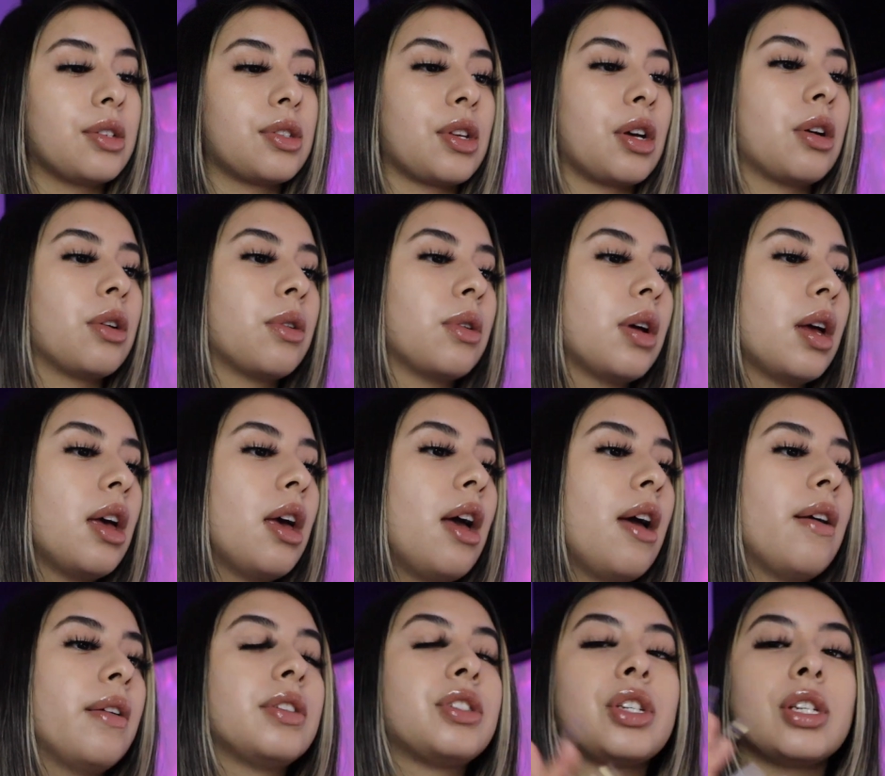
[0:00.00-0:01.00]
So
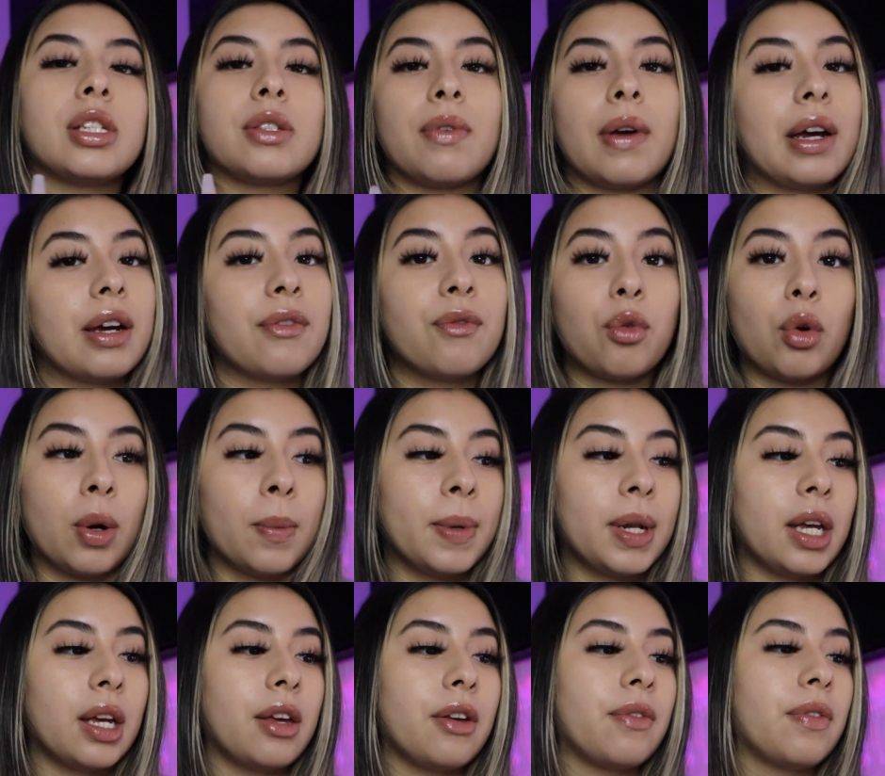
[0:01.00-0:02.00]
she's very
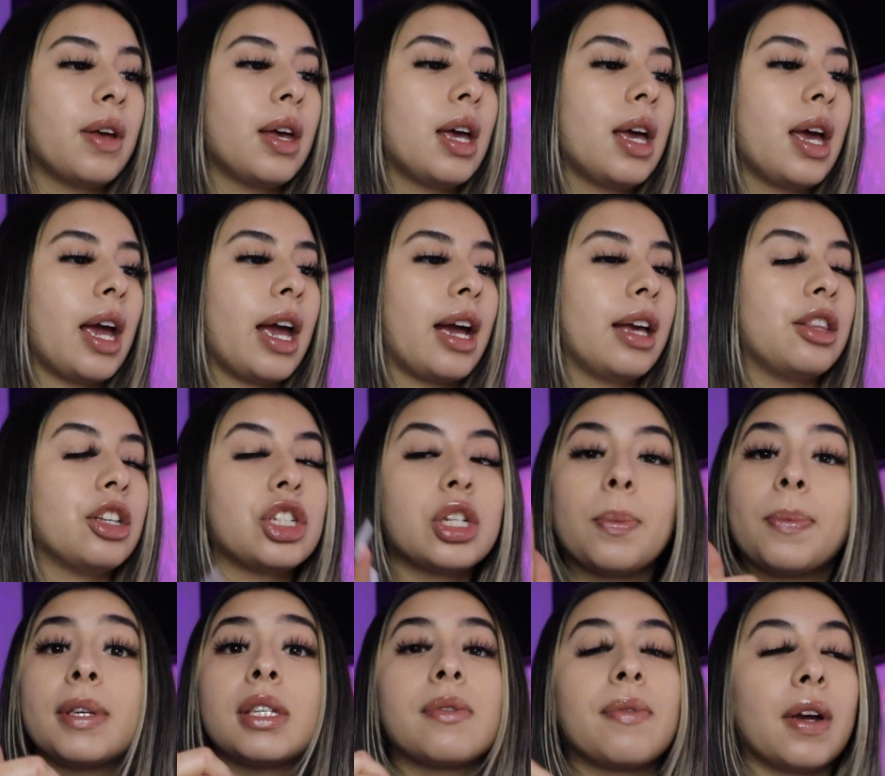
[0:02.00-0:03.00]
informative, and the
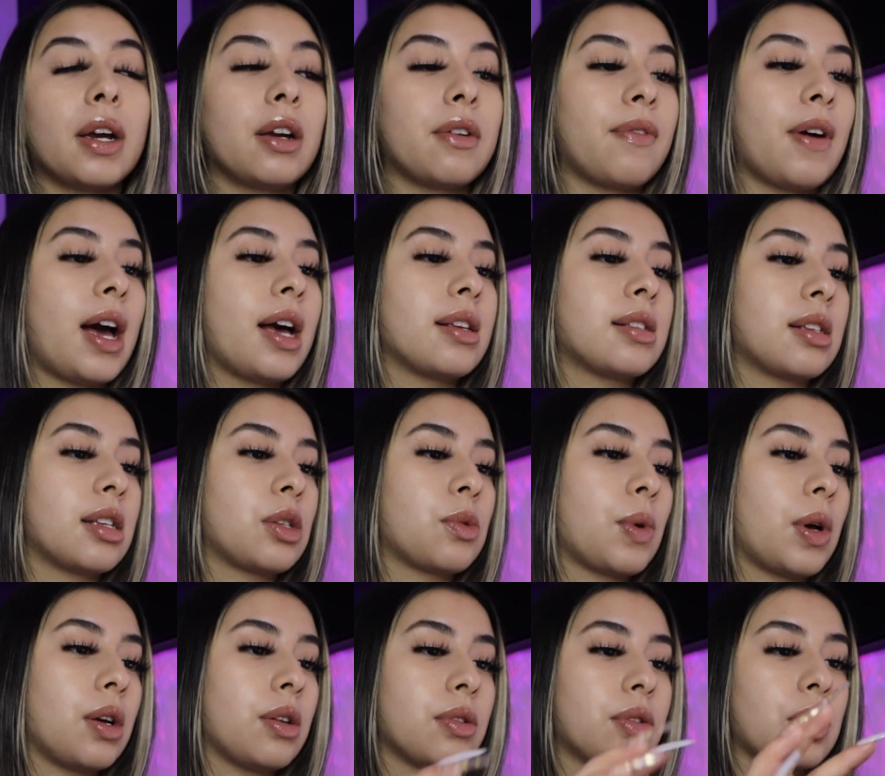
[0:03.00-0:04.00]
shipping's very fast as
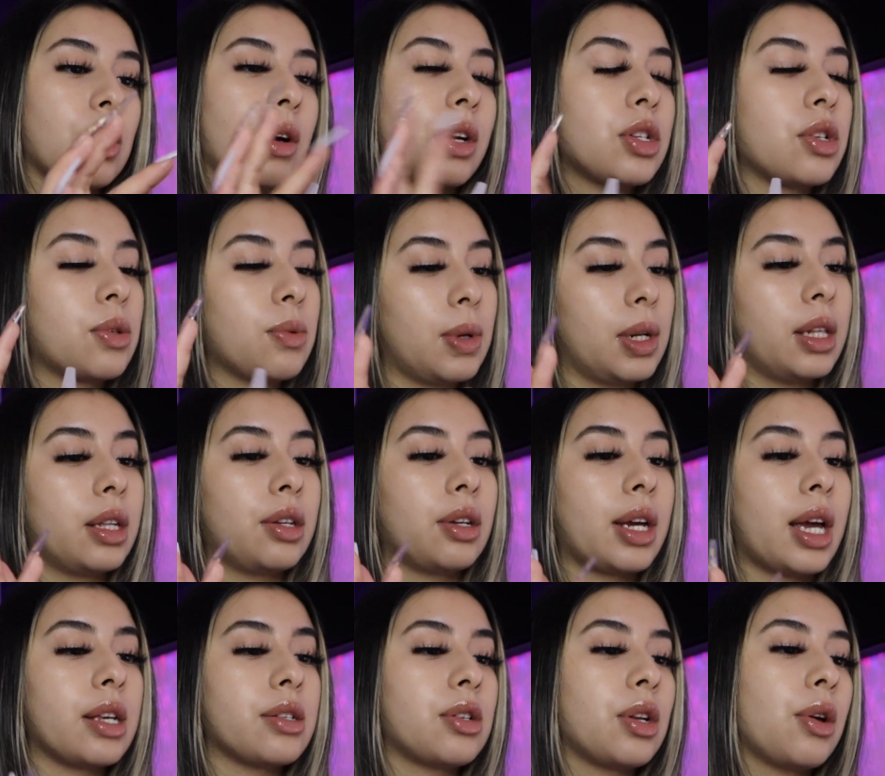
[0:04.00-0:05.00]
well. So I just want to let you
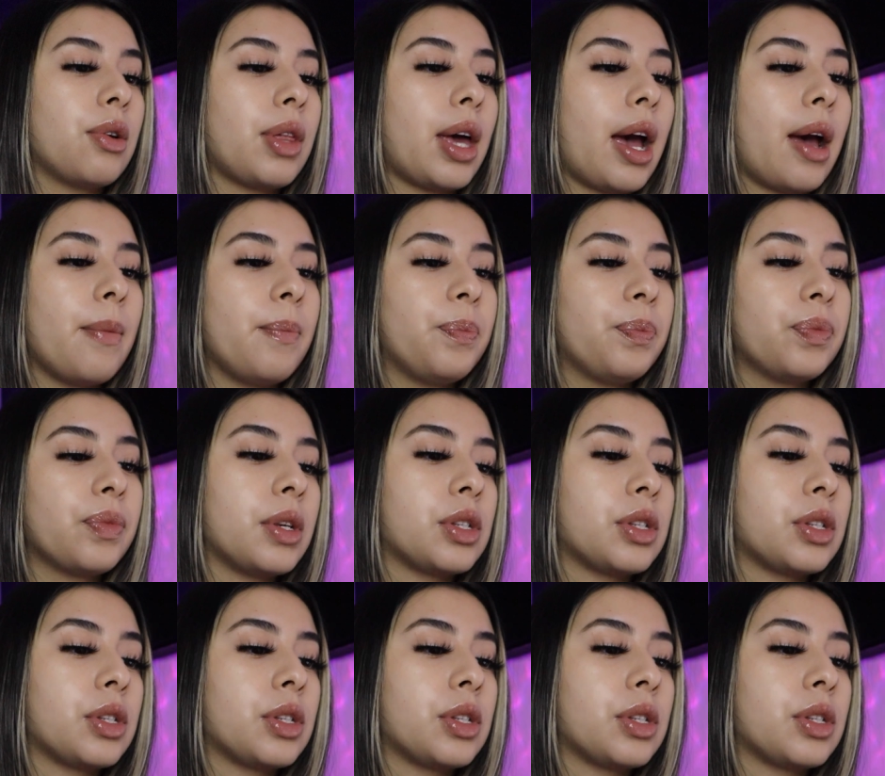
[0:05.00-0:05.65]
guys know that.